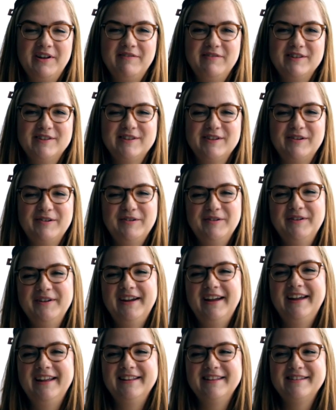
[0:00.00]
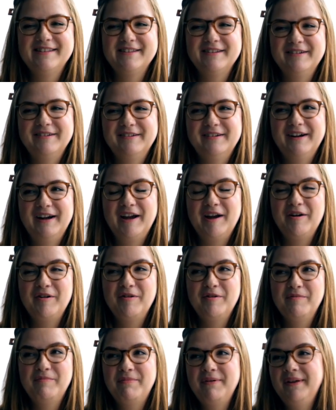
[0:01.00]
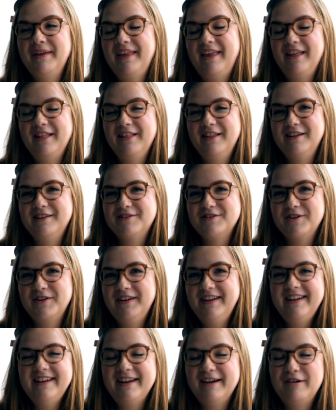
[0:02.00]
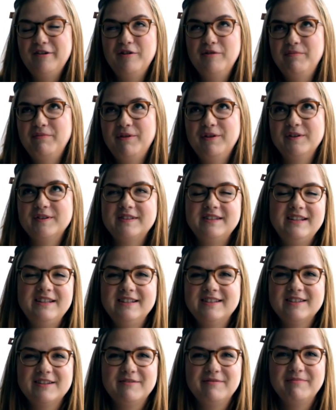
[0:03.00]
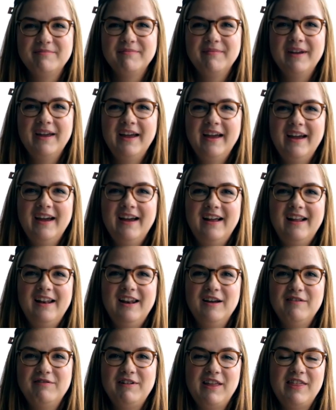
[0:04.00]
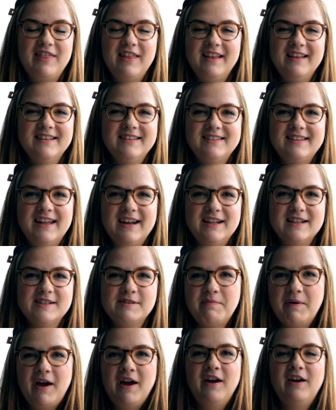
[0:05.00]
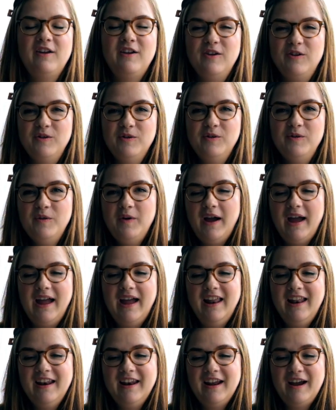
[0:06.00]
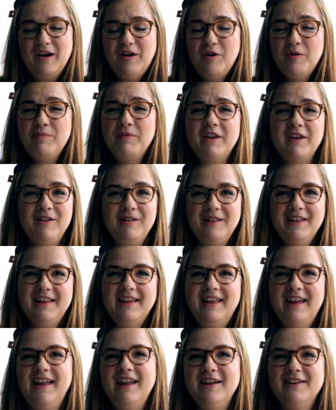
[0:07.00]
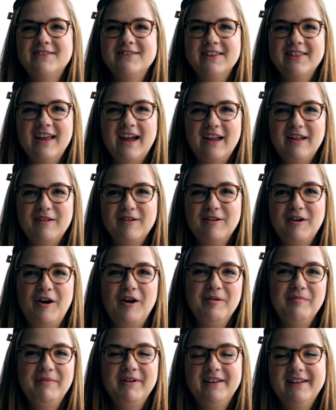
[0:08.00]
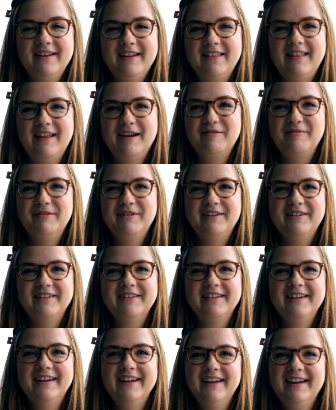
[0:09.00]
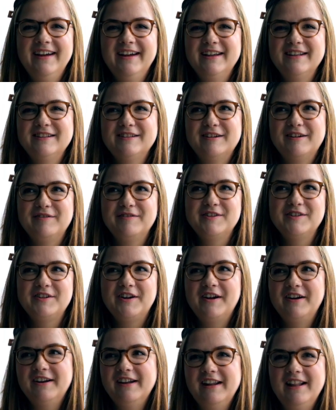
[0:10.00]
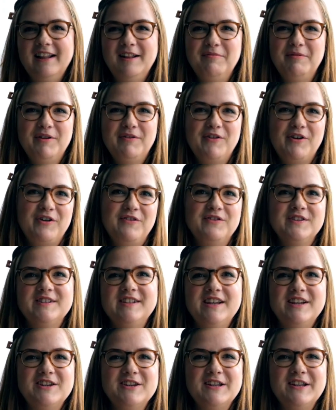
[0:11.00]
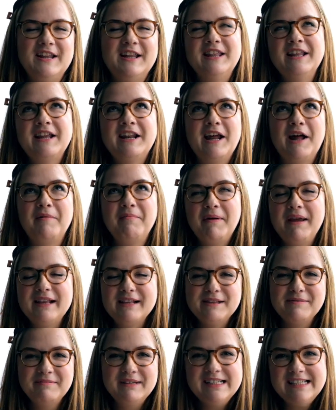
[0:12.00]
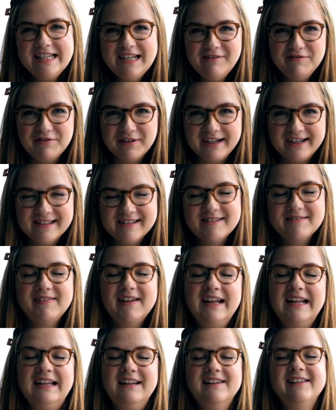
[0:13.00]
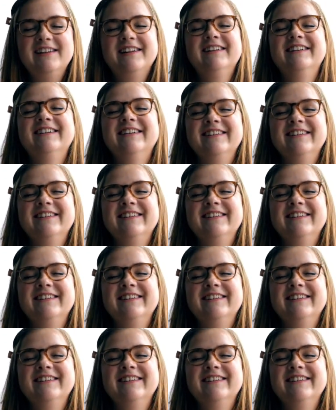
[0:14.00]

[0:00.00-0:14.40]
give this a go. And so I hope you'll enjoy it. I hope you'll see some lovely things that inspire you. And I hope that you'll engage and that you'll comment and that will sort of start a little bit of a conversation and that I'll make some knitting friends finally.